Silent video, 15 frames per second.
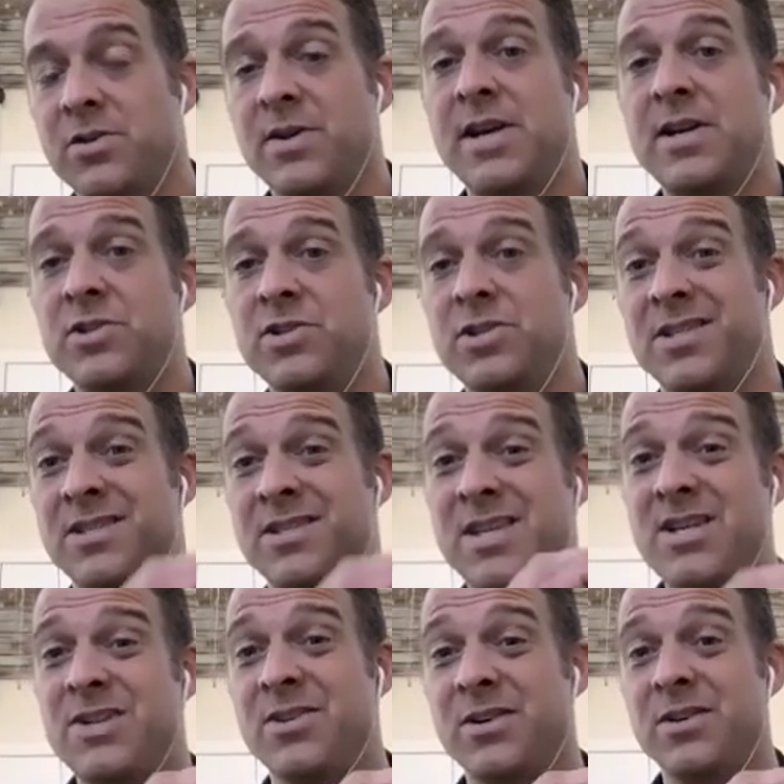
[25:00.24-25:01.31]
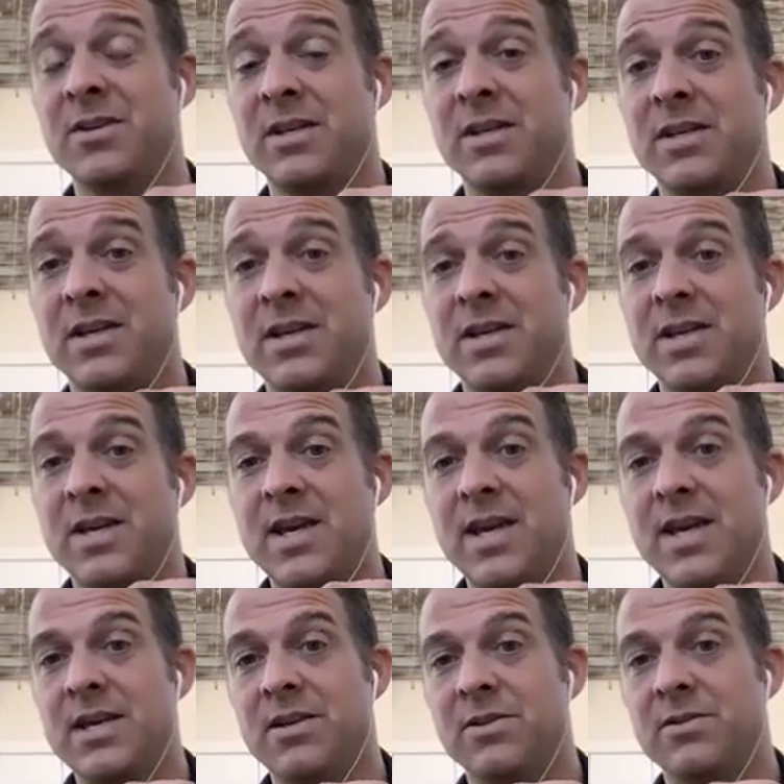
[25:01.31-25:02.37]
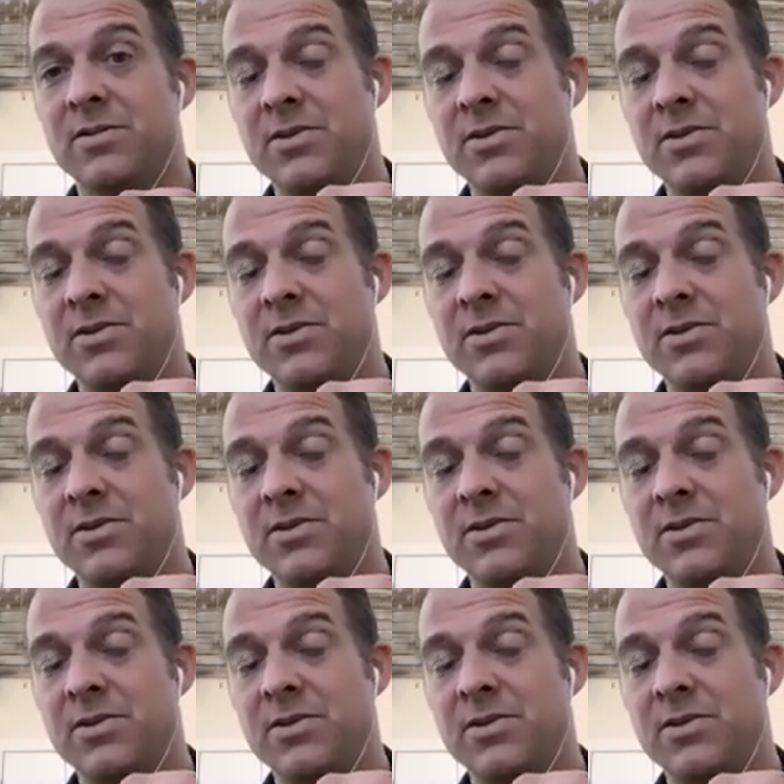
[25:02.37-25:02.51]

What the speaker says: energy is here. And